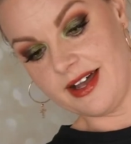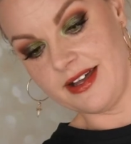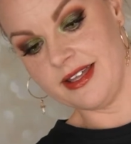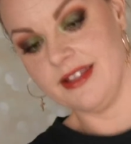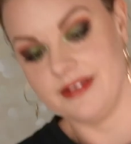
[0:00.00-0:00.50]

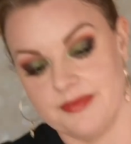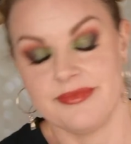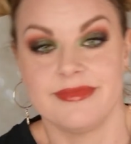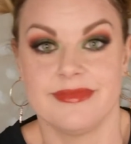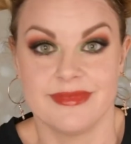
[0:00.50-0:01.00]

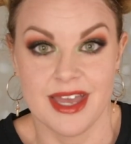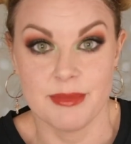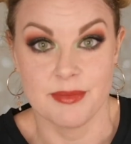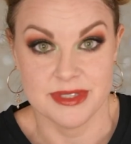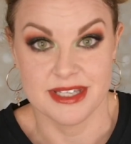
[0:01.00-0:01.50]

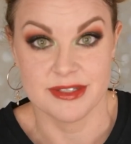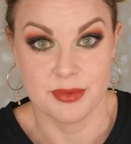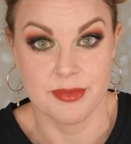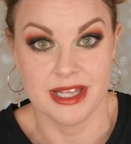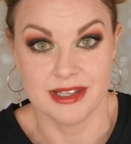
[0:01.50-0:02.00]
I'm obsessed
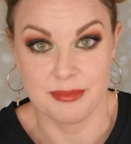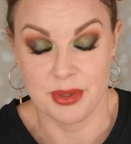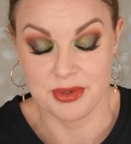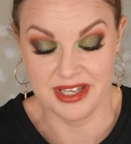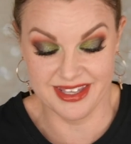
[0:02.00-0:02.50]
with my little
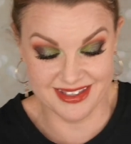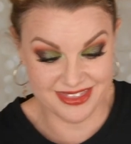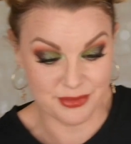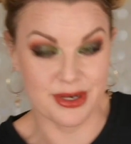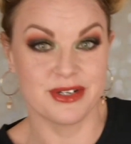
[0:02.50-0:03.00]
pony,
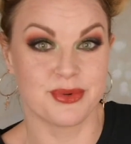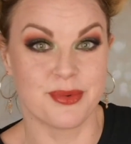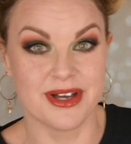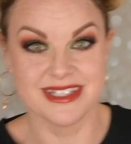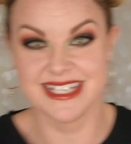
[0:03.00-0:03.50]
the retro
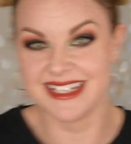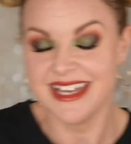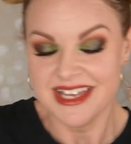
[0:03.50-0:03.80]
ones.